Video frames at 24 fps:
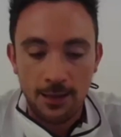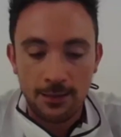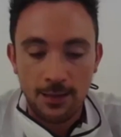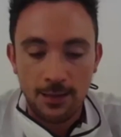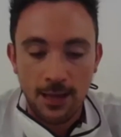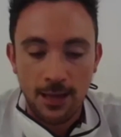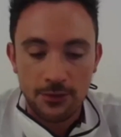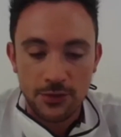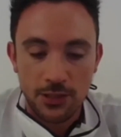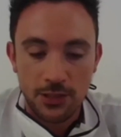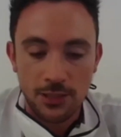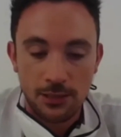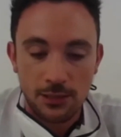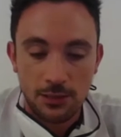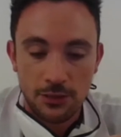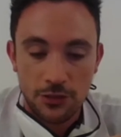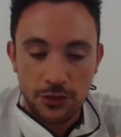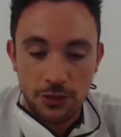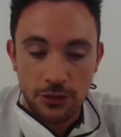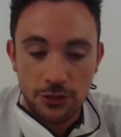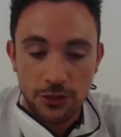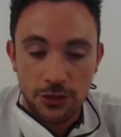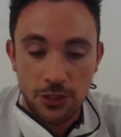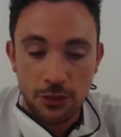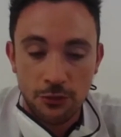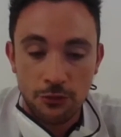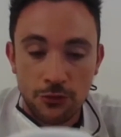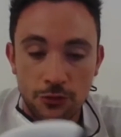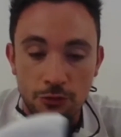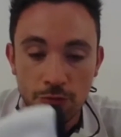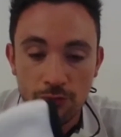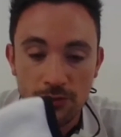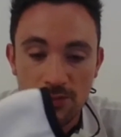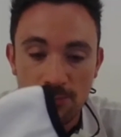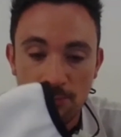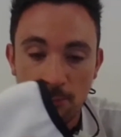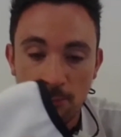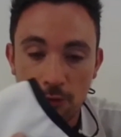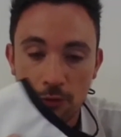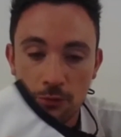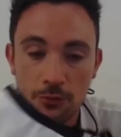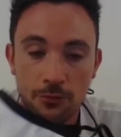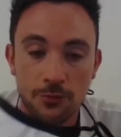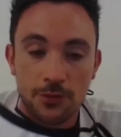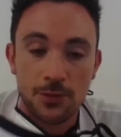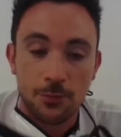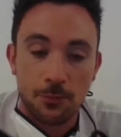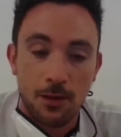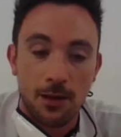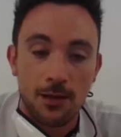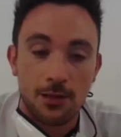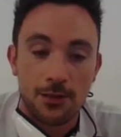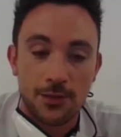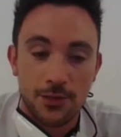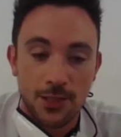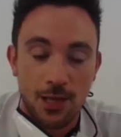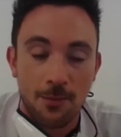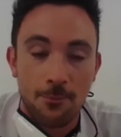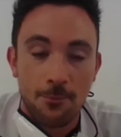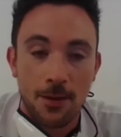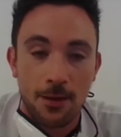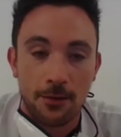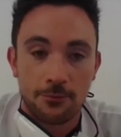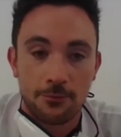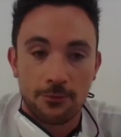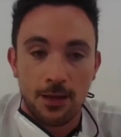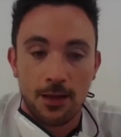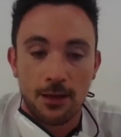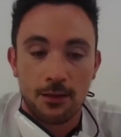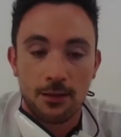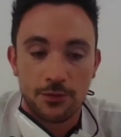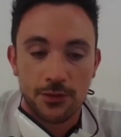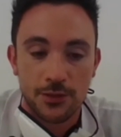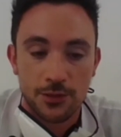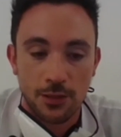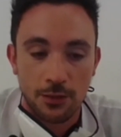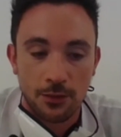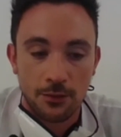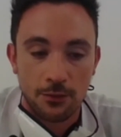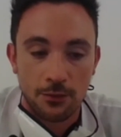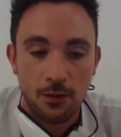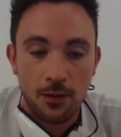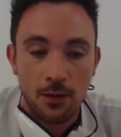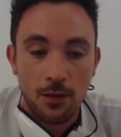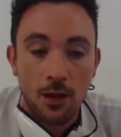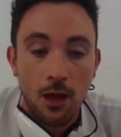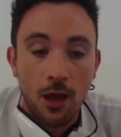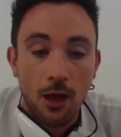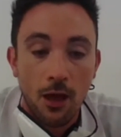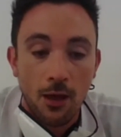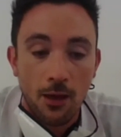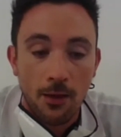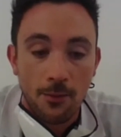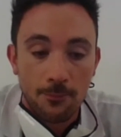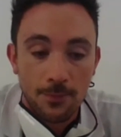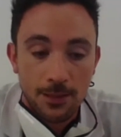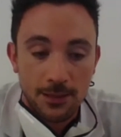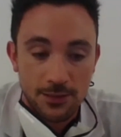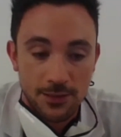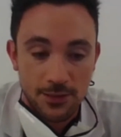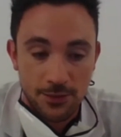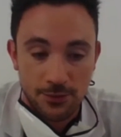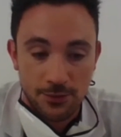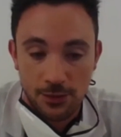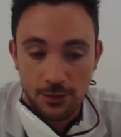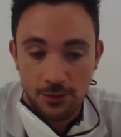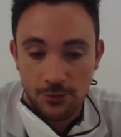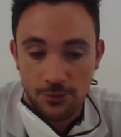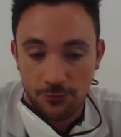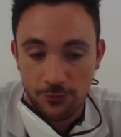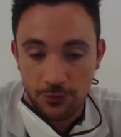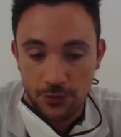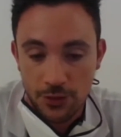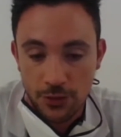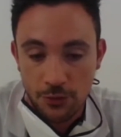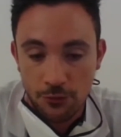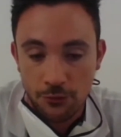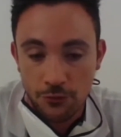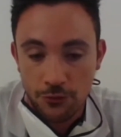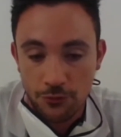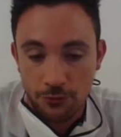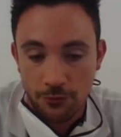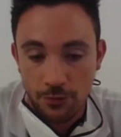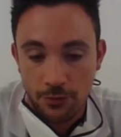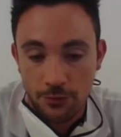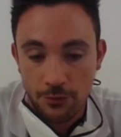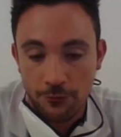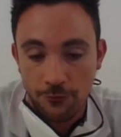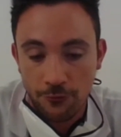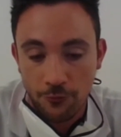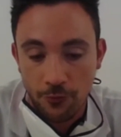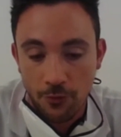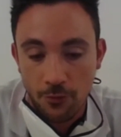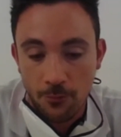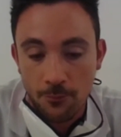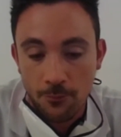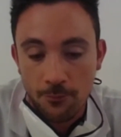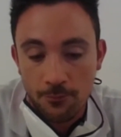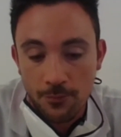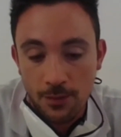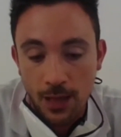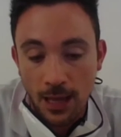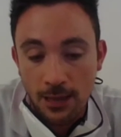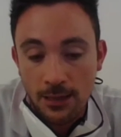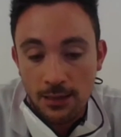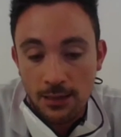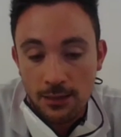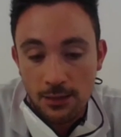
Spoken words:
and actually the children's model as well has come out now. So it's for children from 8